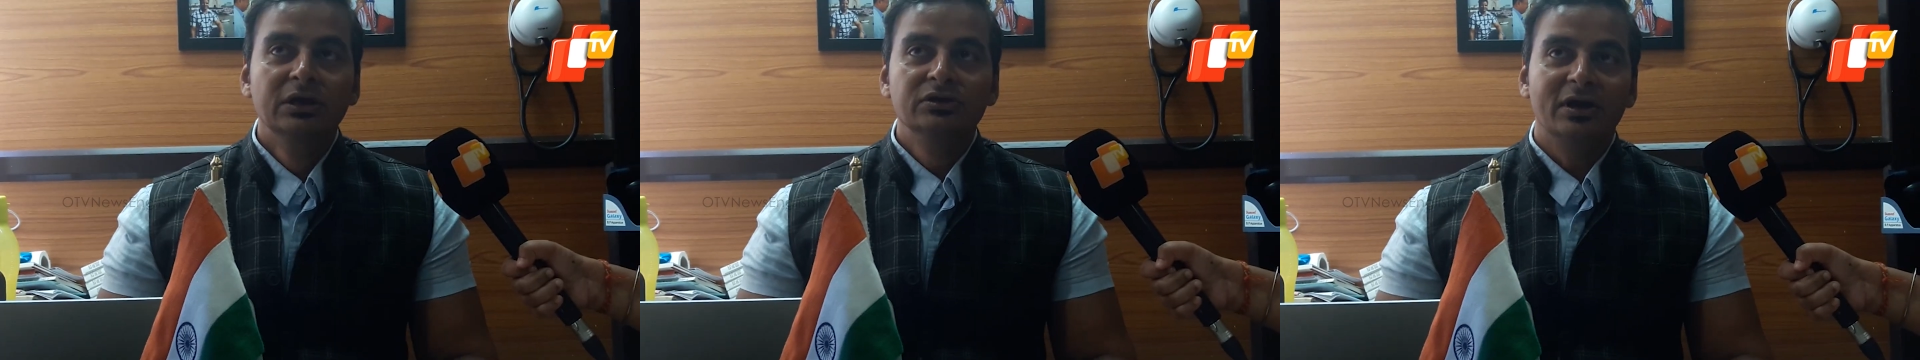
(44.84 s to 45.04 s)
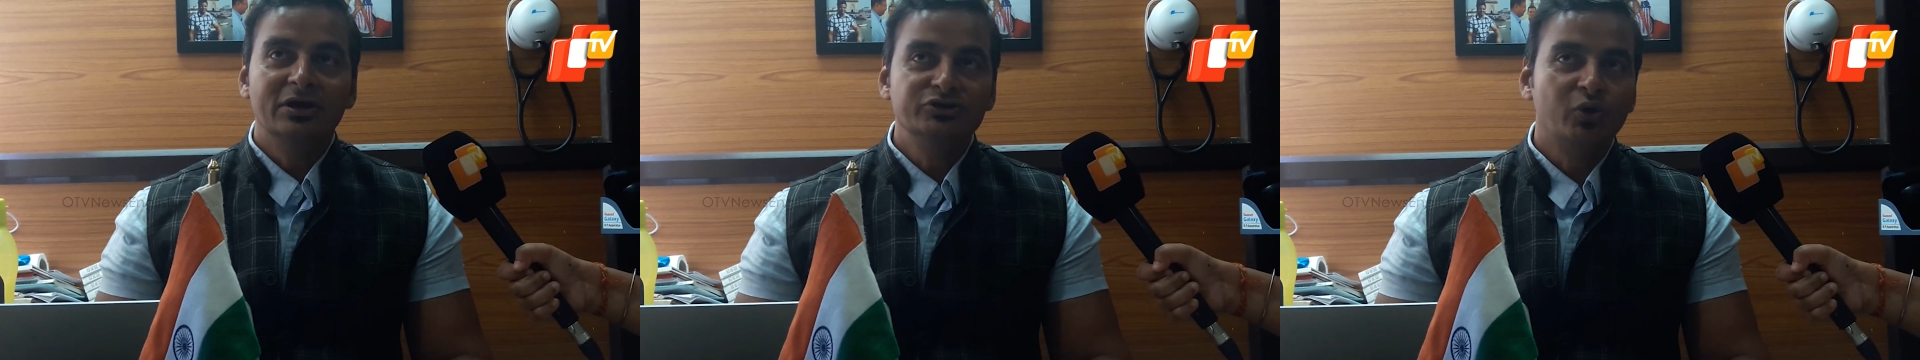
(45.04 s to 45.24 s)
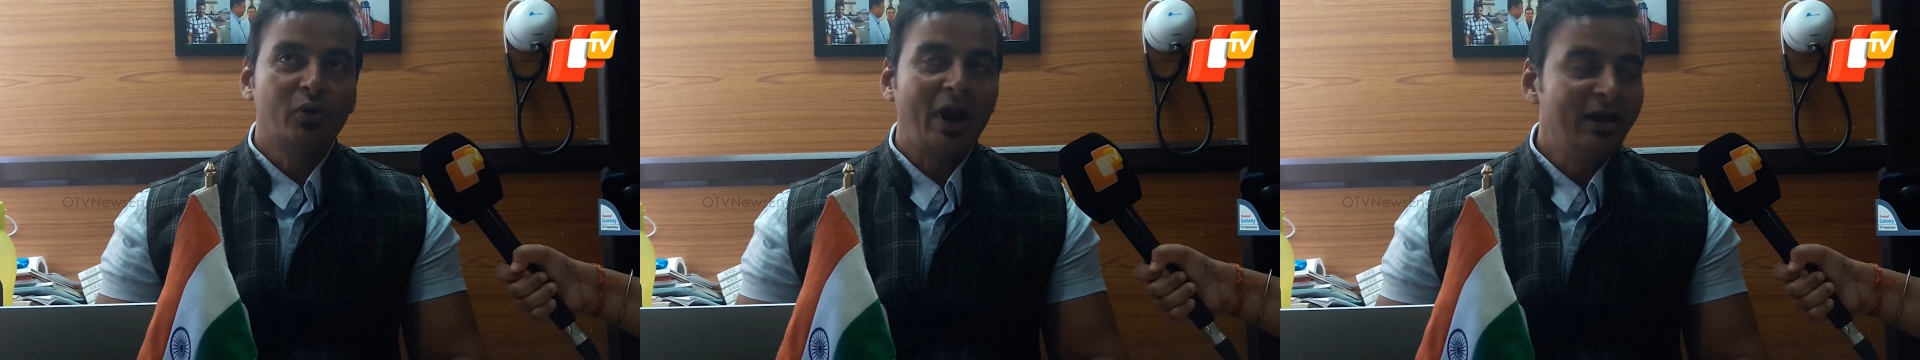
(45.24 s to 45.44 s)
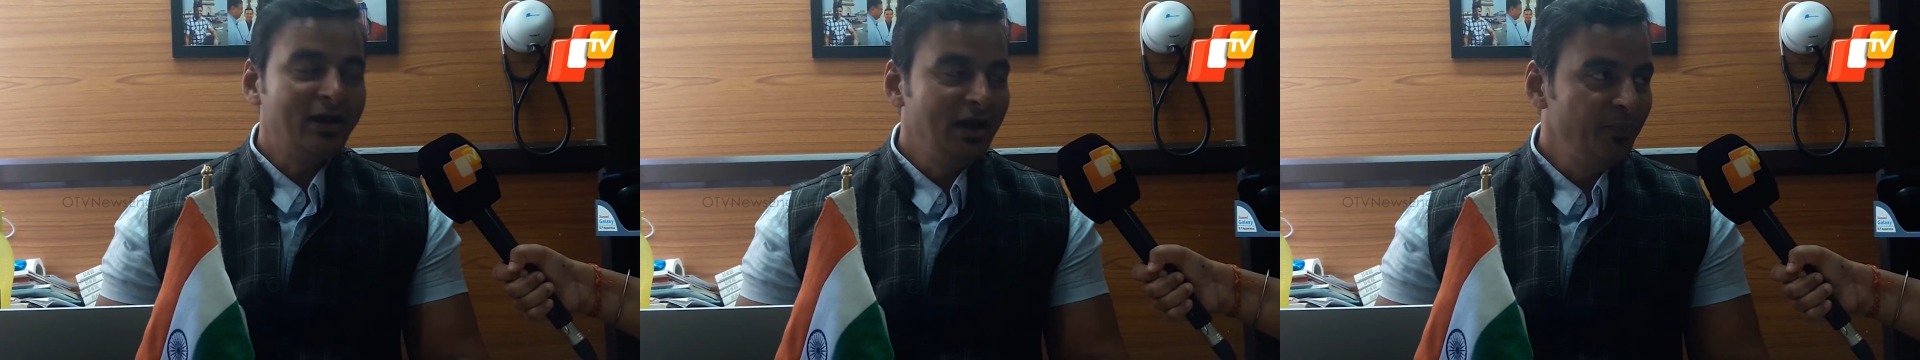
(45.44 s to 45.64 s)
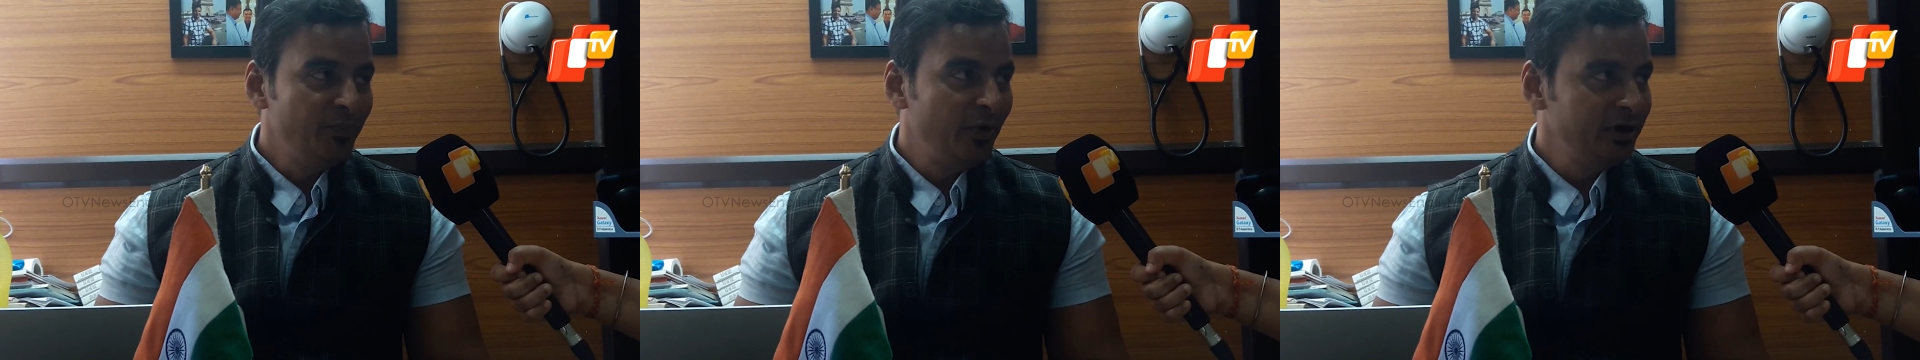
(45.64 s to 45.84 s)
So as you
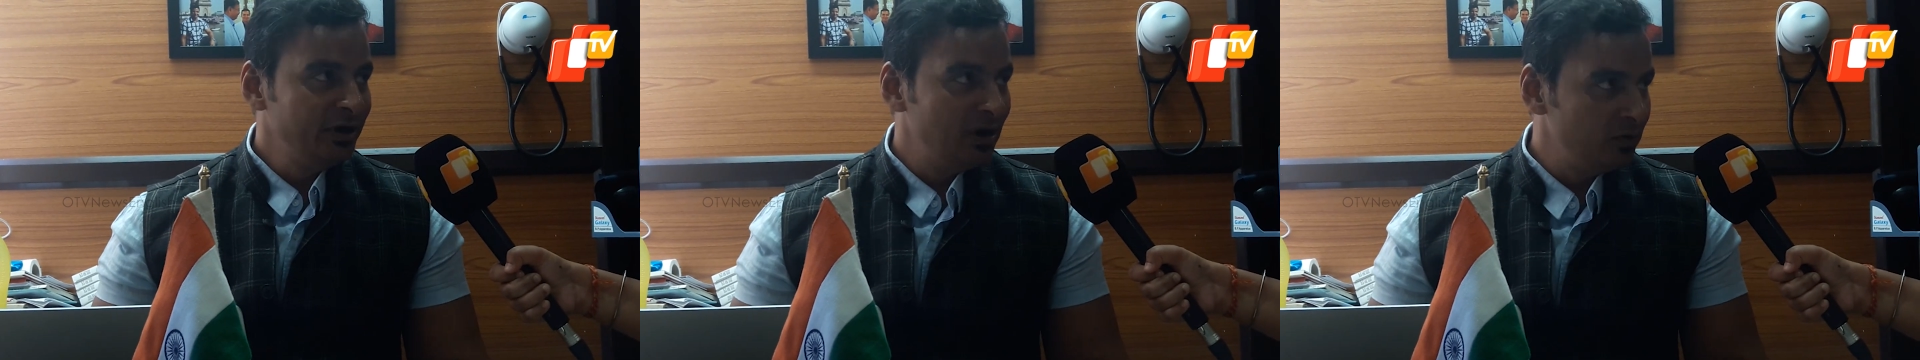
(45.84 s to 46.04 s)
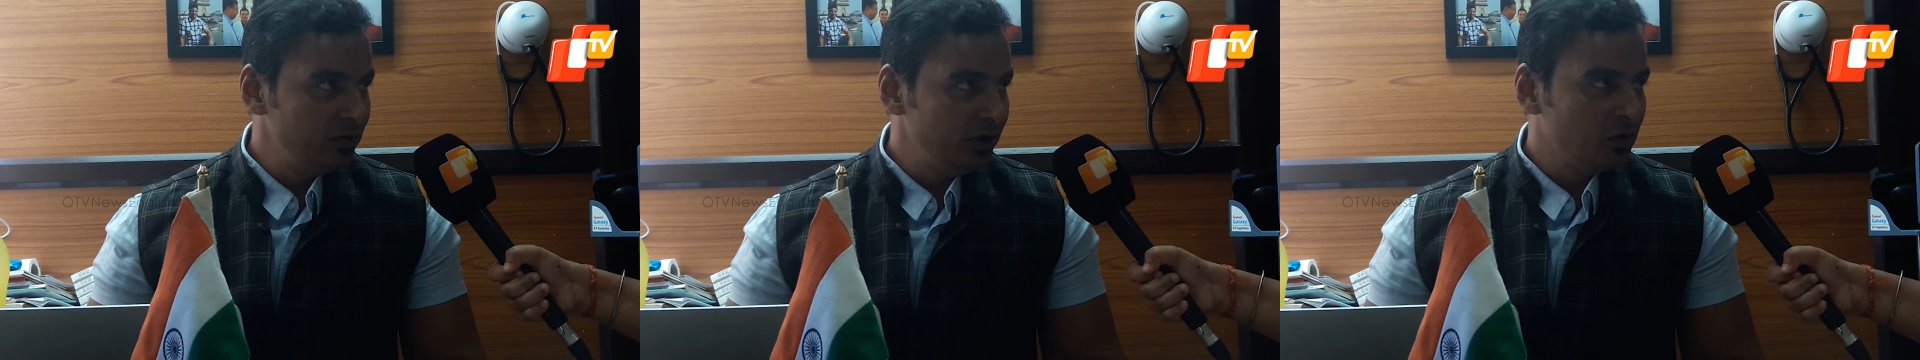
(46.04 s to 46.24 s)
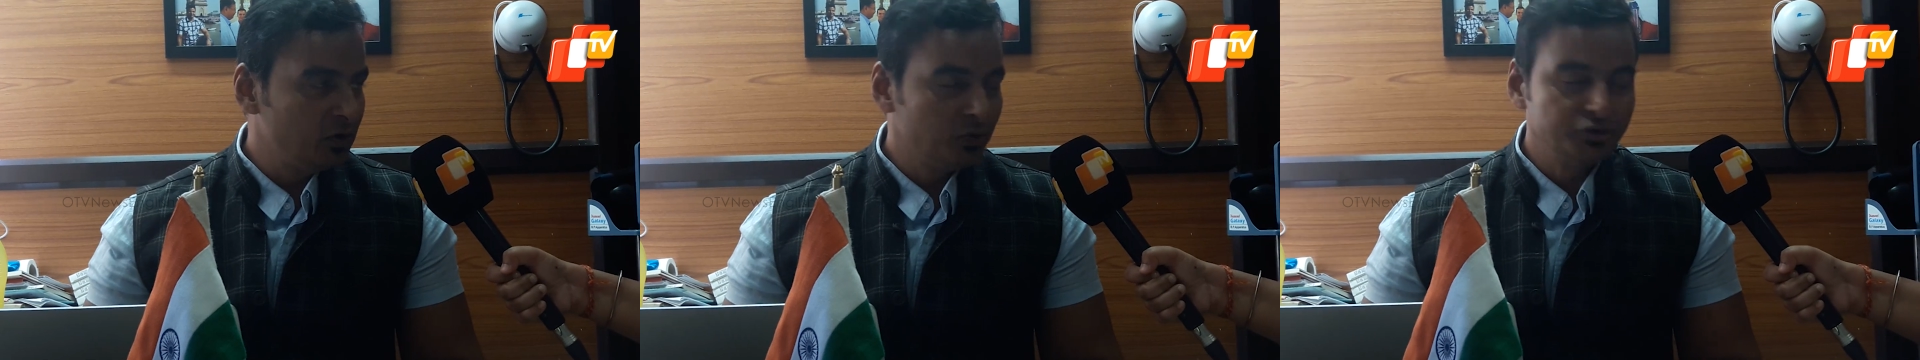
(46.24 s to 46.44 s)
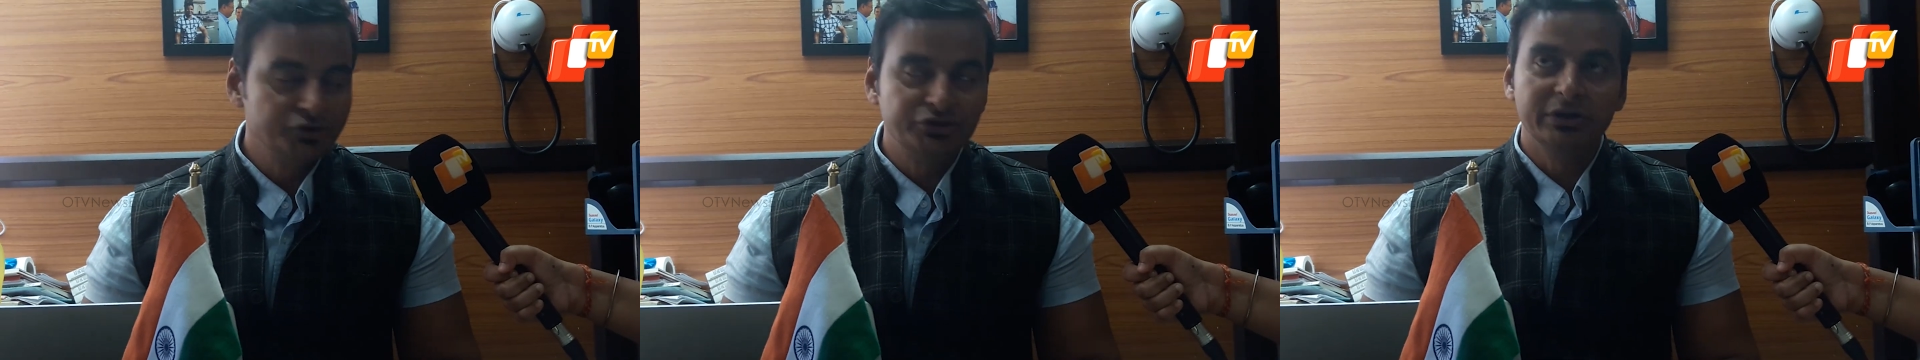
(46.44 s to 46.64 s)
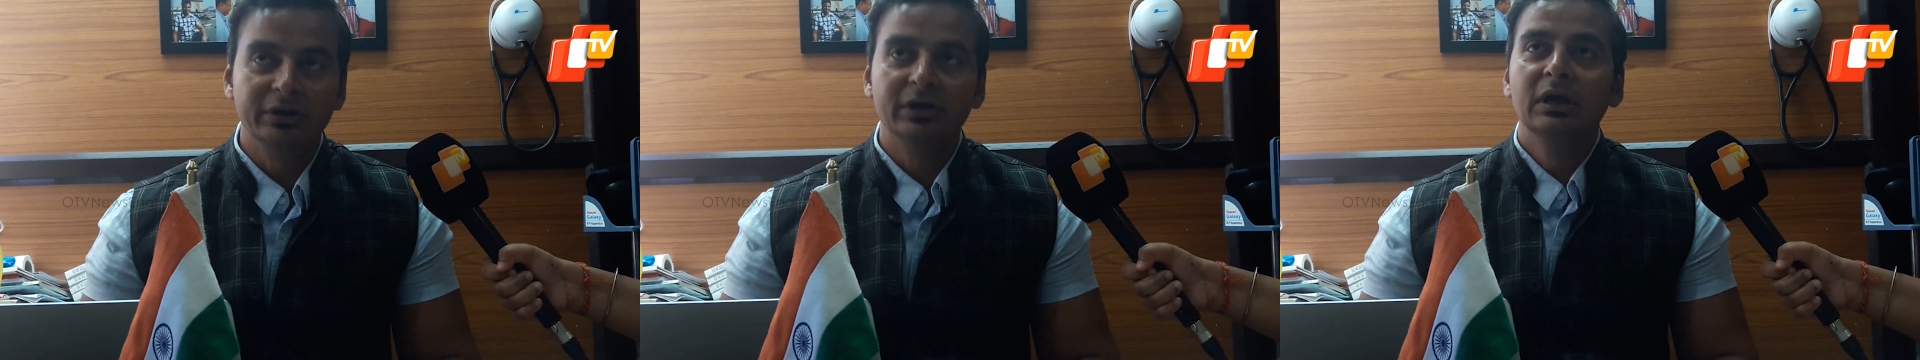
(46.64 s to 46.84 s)
rightly point out the
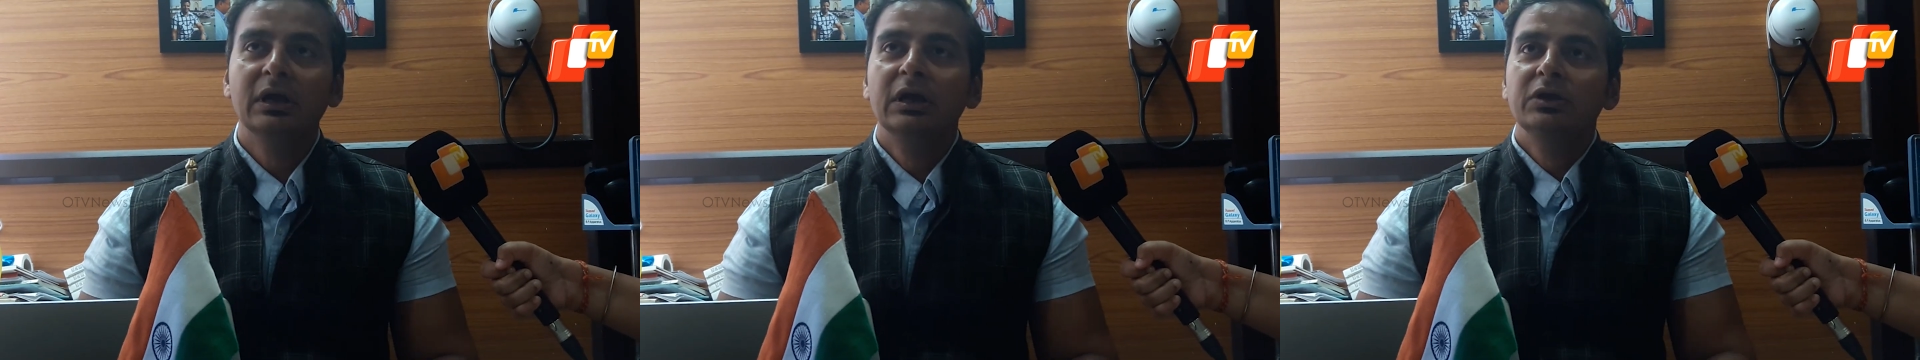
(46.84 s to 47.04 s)
question,